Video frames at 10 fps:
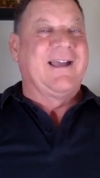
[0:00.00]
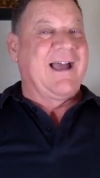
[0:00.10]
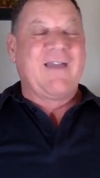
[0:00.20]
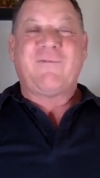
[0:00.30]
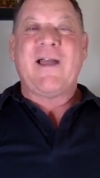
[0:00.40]

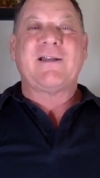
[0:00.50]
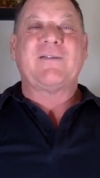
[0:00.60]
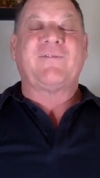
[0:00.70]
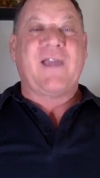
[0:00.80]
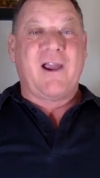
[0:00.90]
I found
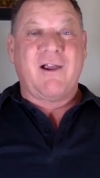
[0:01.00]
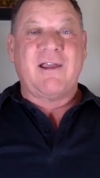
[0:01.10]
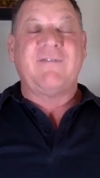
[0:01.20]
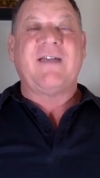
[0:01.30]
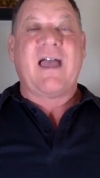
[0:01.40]
it
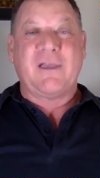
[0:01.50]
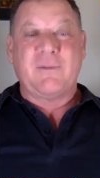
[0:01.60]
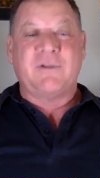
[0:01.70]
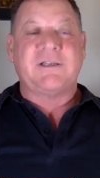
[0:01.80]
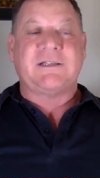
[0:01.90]
very
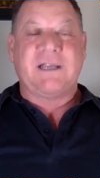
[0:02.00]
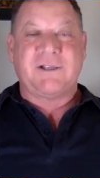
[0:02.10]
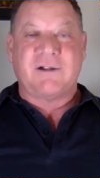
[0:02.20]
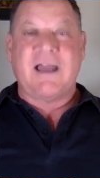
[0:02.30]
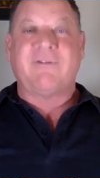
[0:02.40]
valuable as a
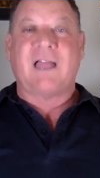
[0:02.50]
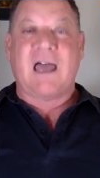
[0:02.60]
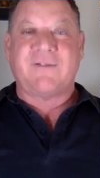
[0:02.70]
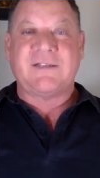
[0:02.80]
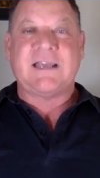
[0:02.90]
teacher to have a
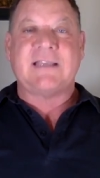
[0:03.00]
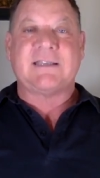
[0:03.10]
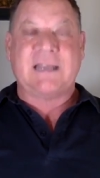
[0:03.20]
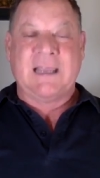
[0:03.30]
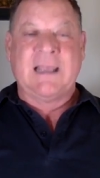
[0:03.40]
lot of
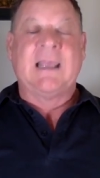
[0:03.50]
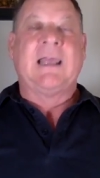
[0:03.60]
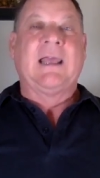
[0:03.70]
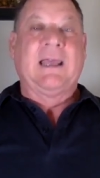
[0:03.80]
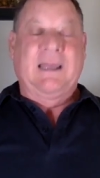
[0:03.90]
intensity.
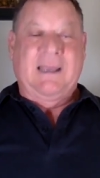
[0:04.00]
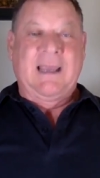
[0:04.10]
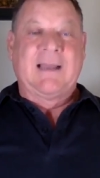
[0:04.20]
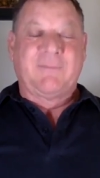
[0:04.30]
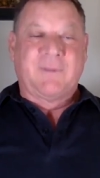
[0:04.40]
Yeah.